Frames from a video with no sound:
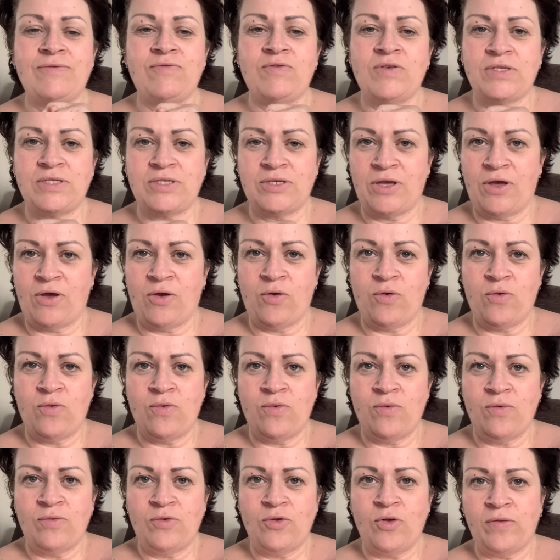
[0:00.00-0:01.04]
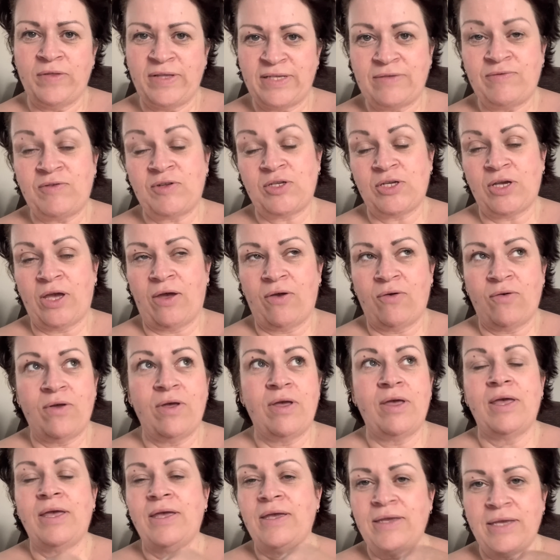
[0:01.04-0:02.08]
video, not this video,
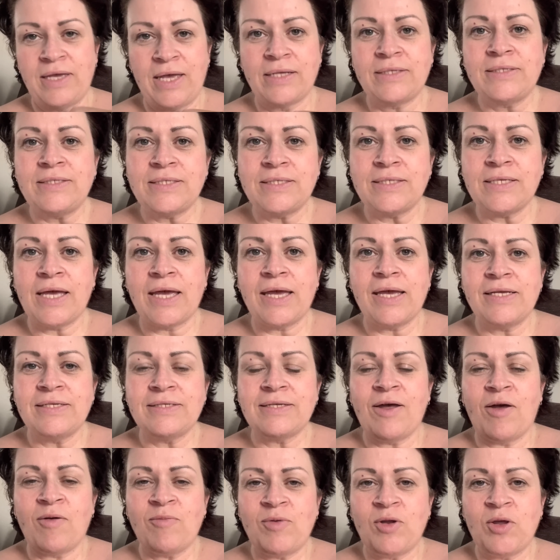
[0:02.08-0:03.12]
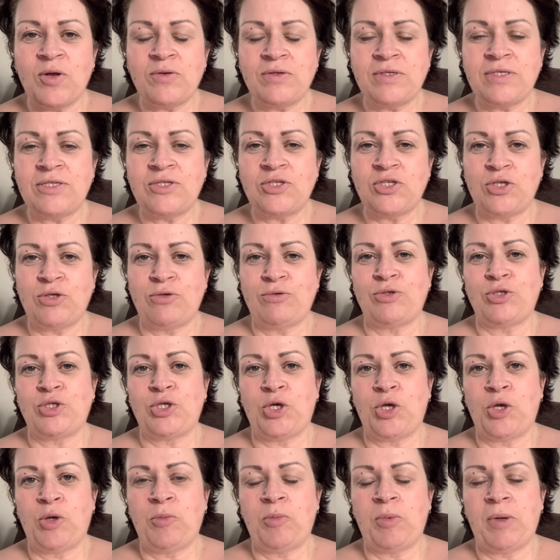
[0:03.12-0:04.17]
yesterday's uploaded to
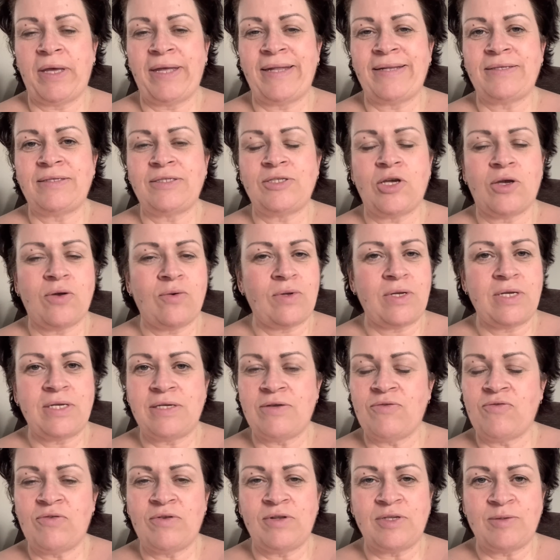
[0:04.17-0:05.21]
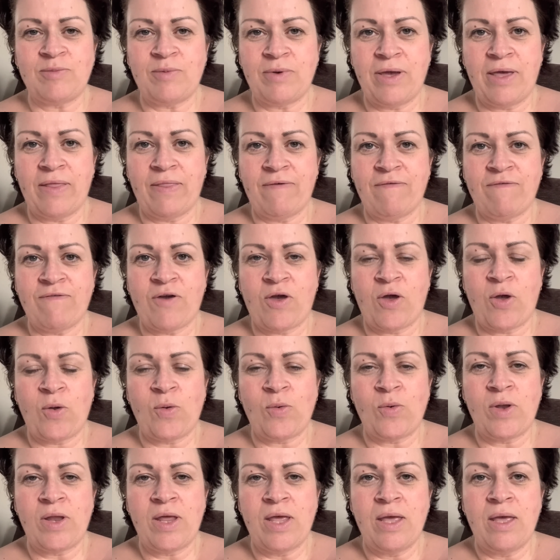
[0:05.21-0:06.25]
YouTube. It's totally different to my other
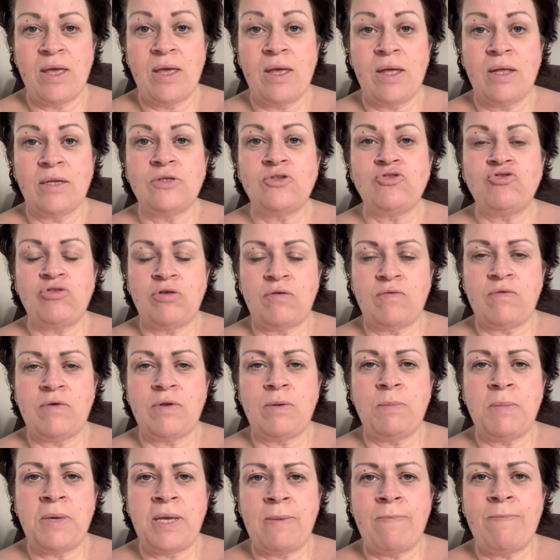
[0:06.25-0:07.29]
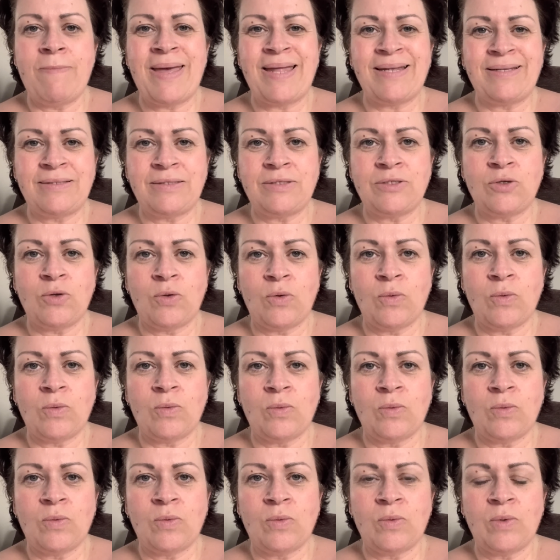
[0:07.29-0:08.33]
phone. Driven me mental.
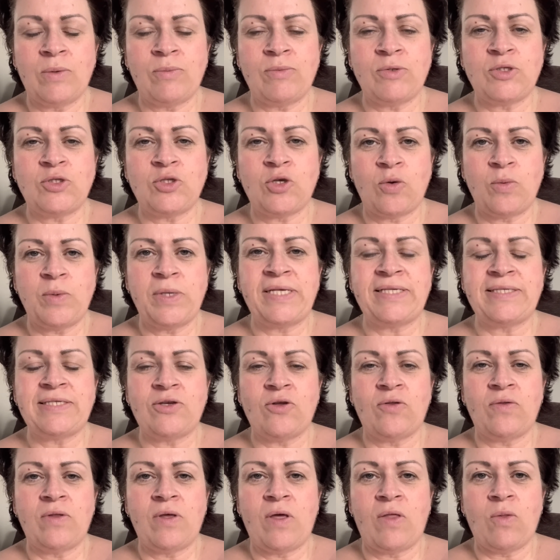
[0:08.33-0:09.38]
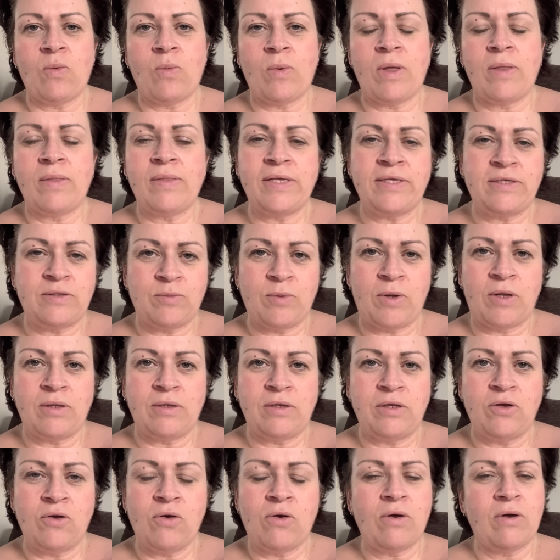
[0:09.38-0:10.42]
It was so easy on the other one. This one,
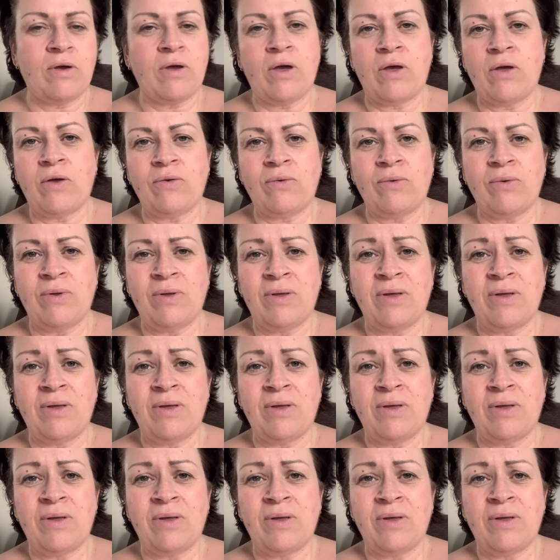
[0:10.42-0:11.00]
you got to go